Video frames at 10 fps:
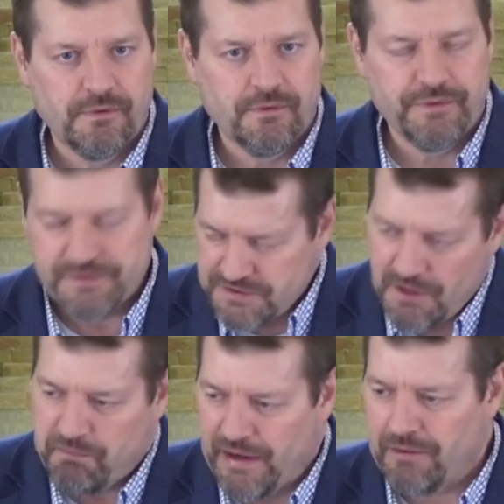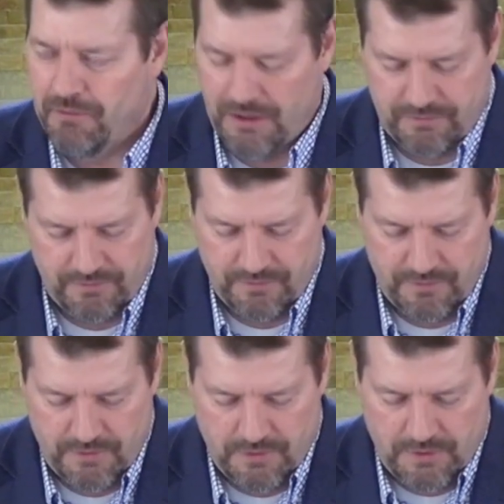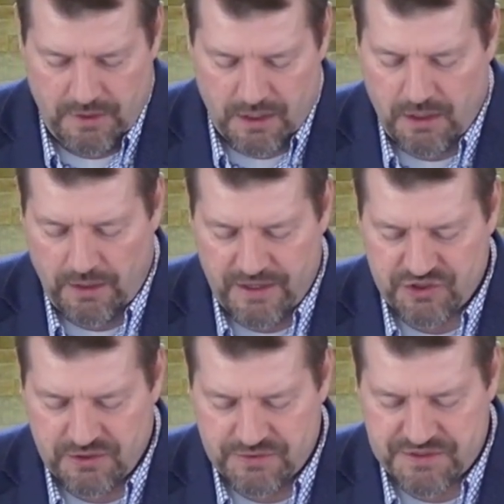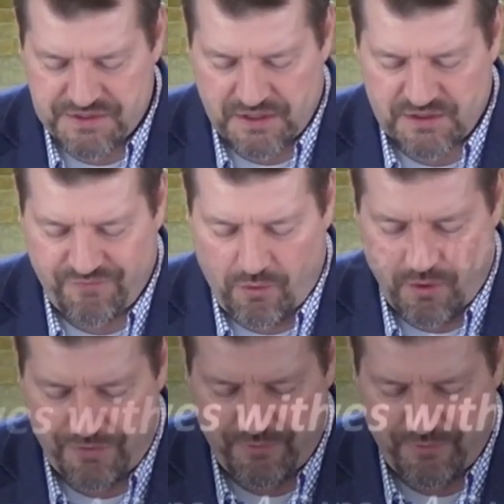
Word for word: This is a big one. Galatians 6 4 through